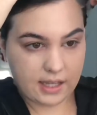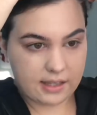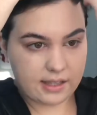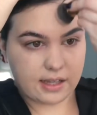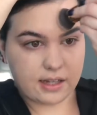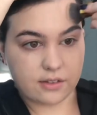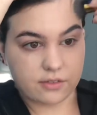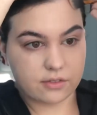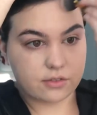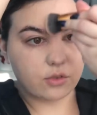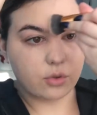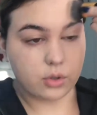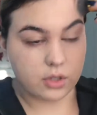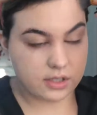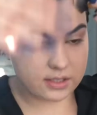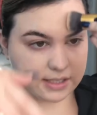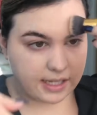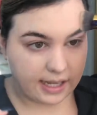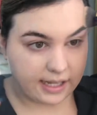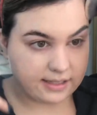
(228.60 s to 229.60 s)
And then of
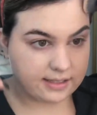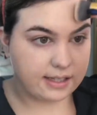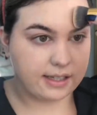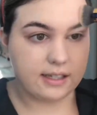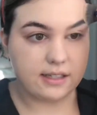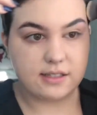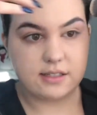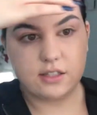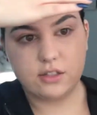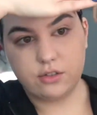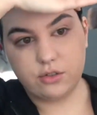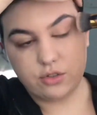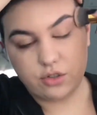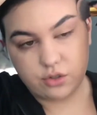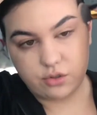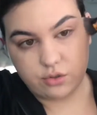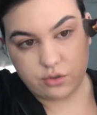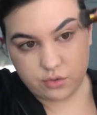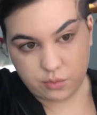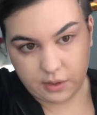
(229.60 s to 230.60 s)
course, as I continued
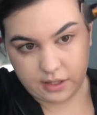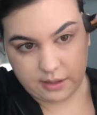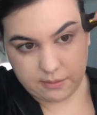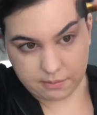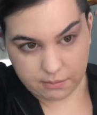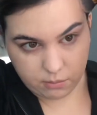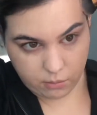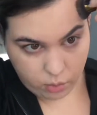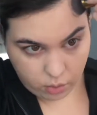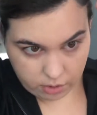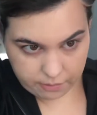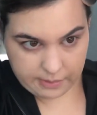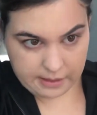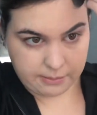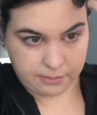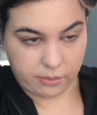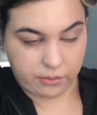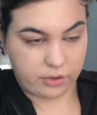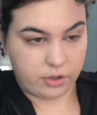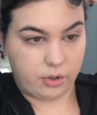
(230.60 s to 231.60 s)
to lose weight, more
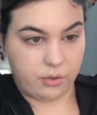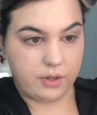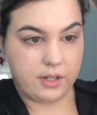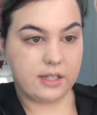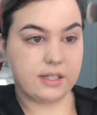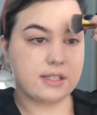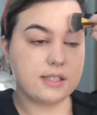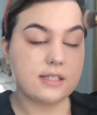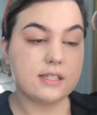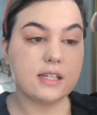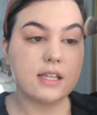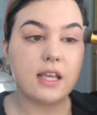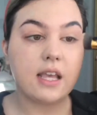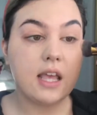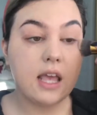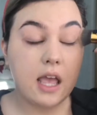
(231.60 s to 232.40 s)
people noticed,